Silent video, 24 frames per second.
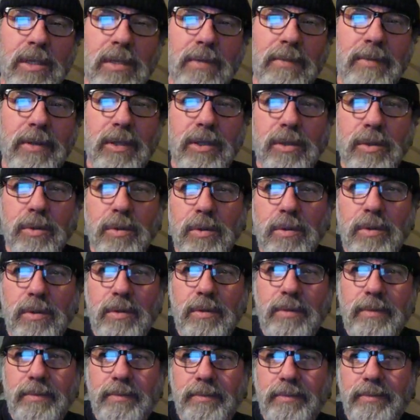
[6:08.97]
of Israel
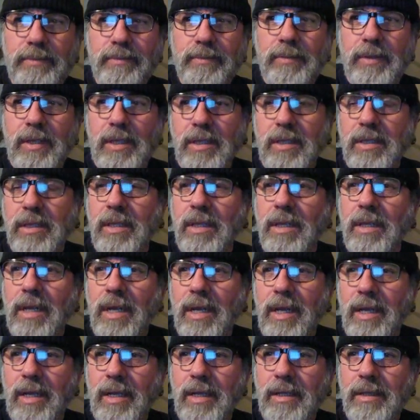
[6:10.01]
is the
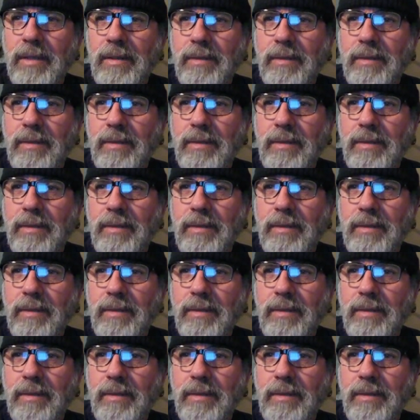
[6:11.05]
land.